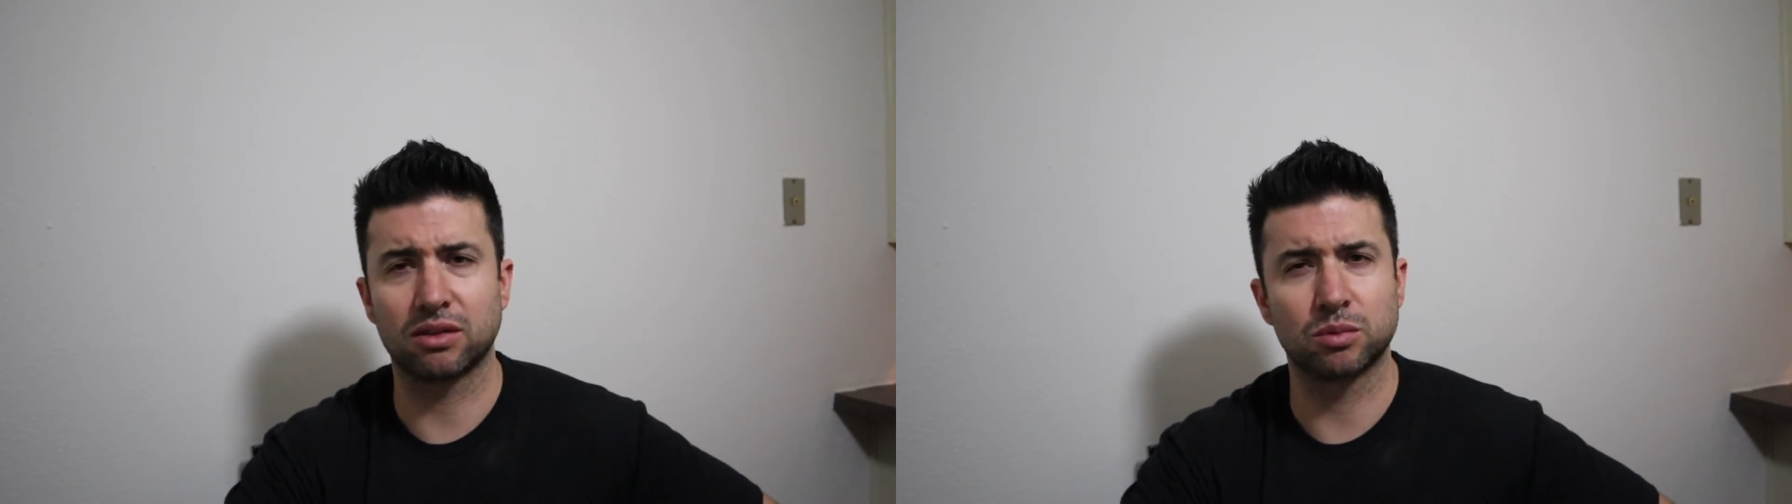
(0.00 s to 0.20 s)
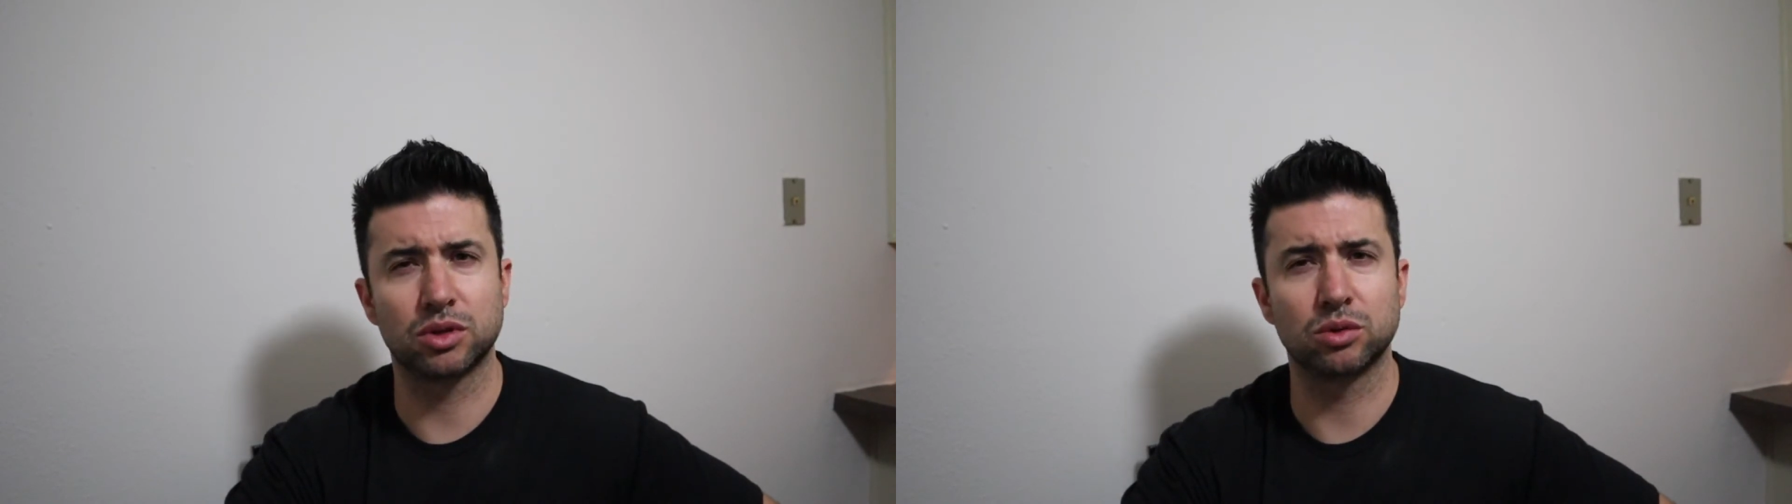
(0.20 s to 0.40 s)

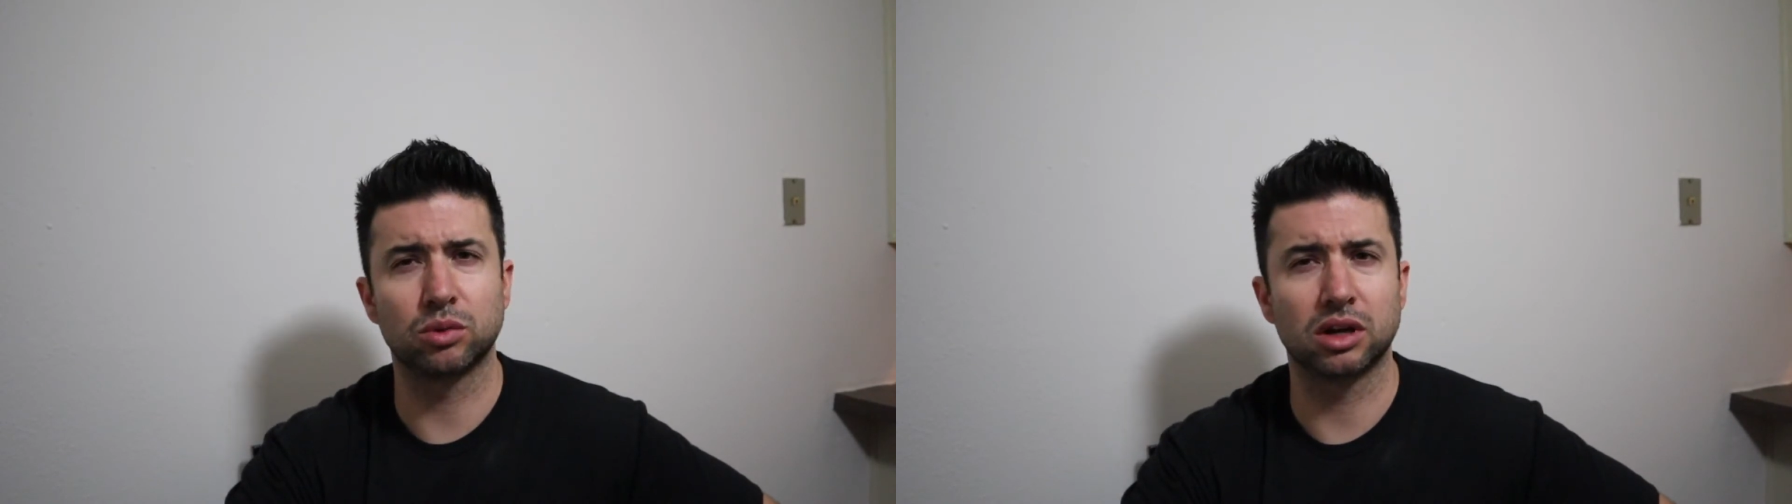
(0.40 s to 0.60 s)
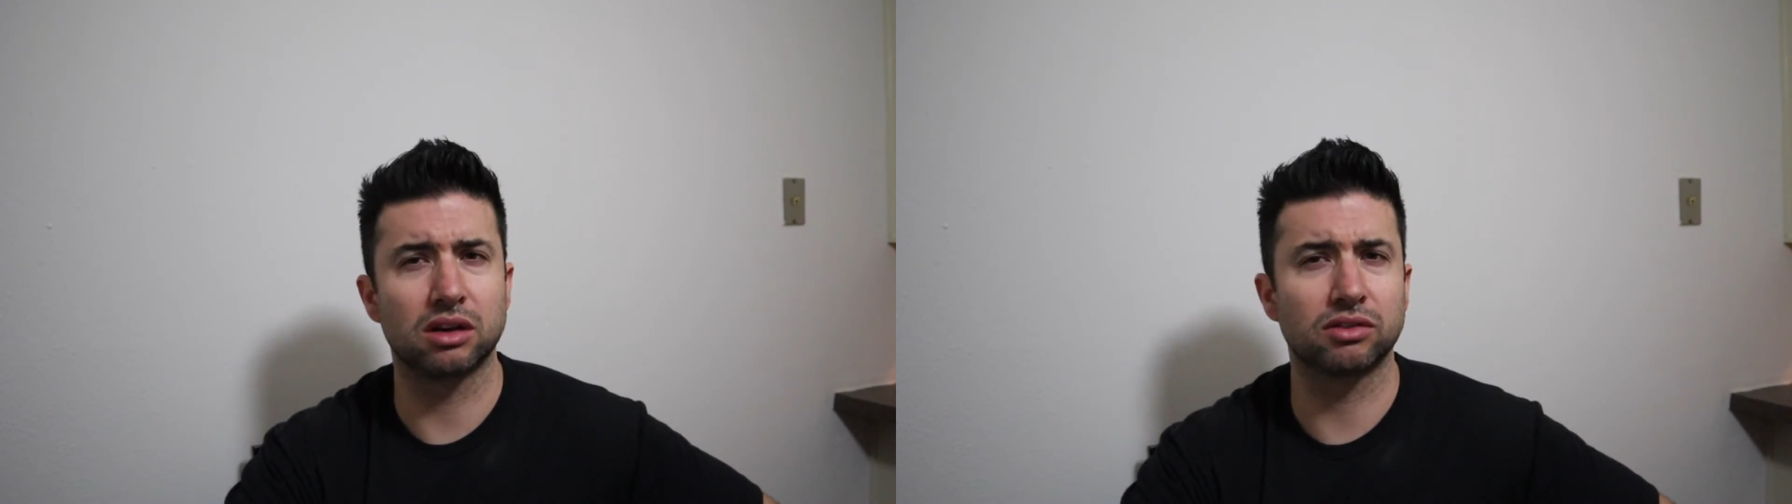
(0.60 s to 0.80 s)
them do
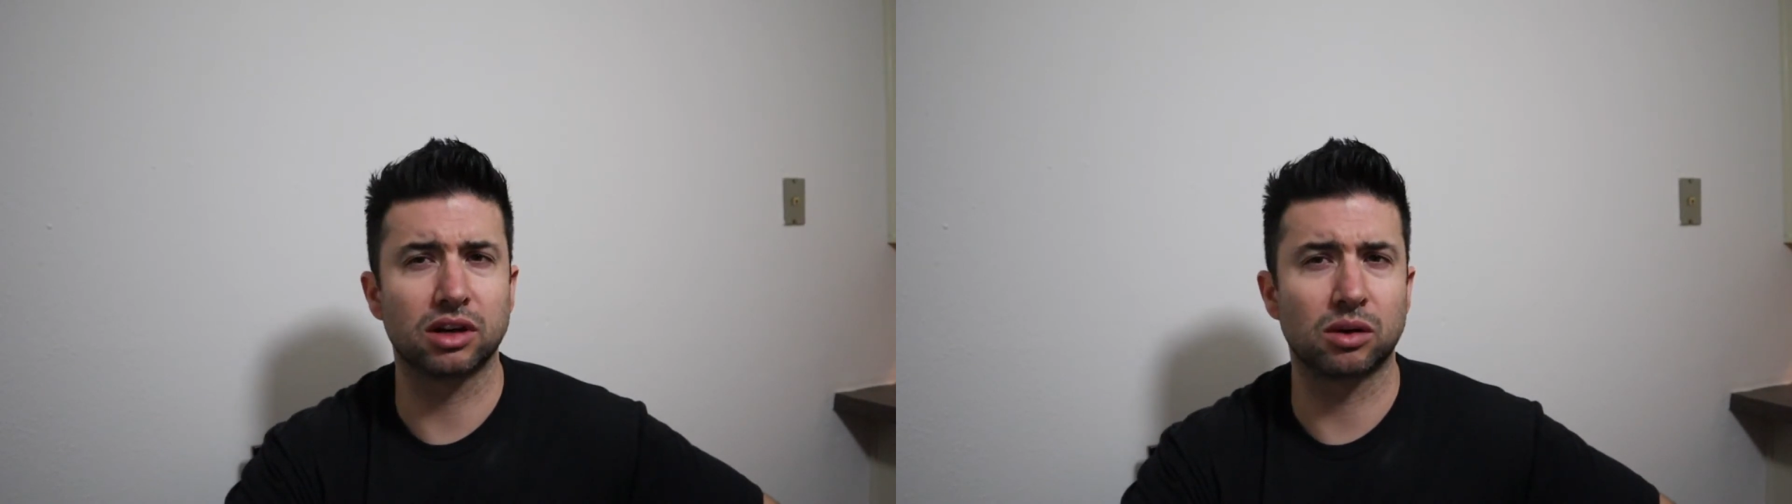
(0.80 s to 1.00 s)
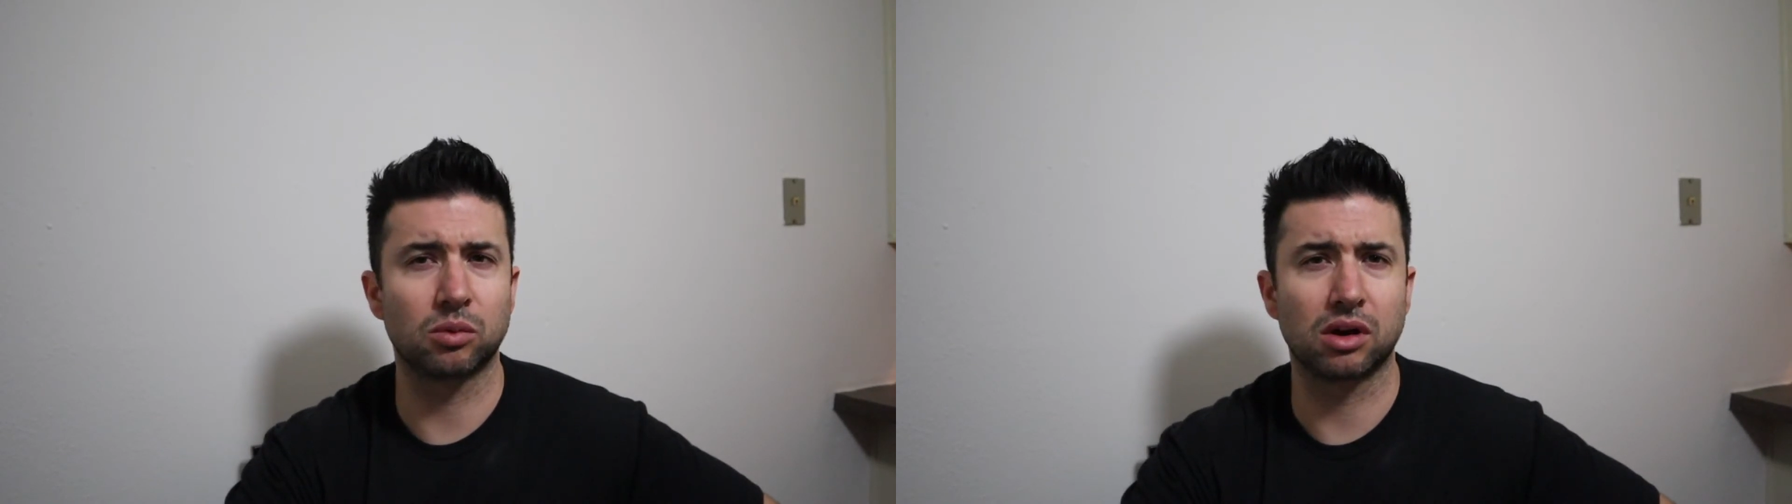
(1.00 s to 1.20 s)
whatever
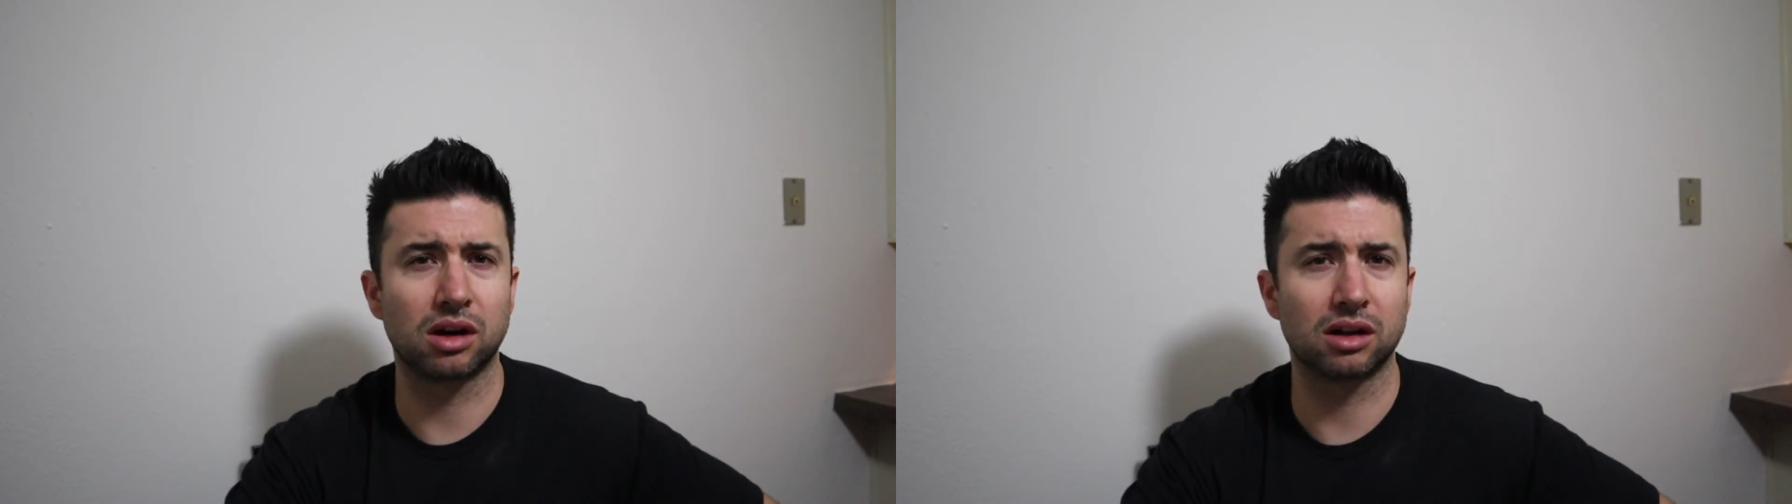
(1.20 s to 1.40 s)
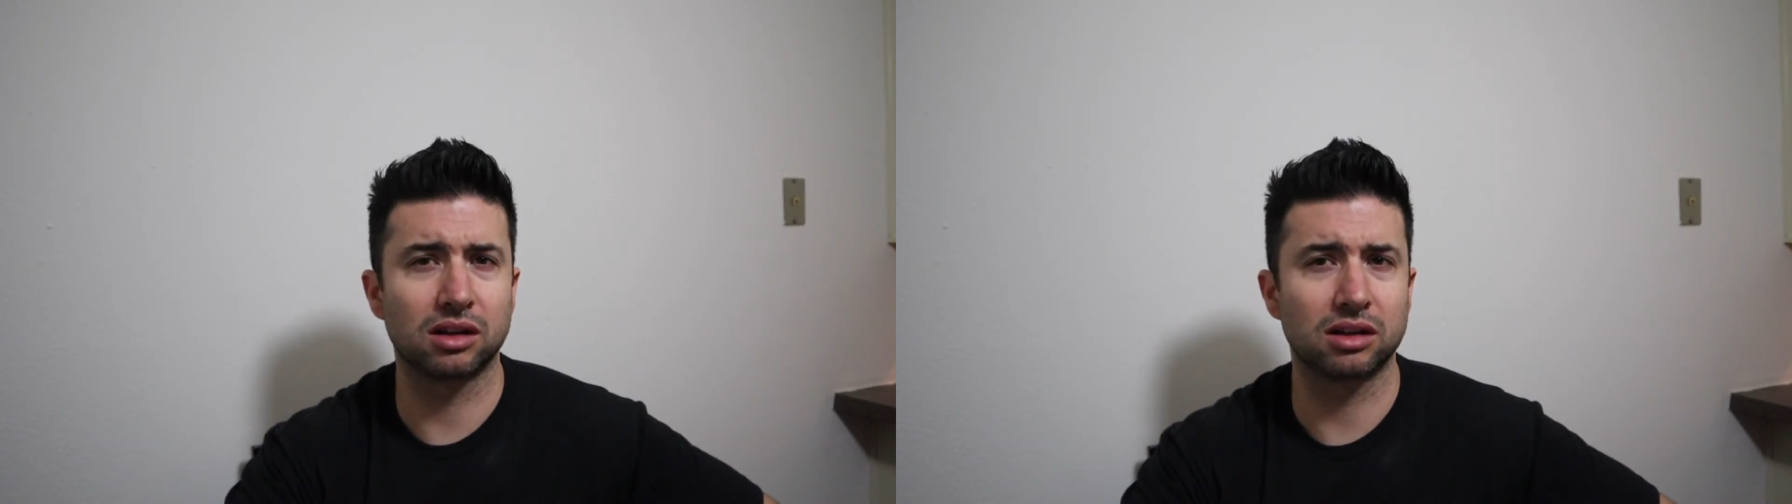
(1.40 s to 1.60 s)
I want,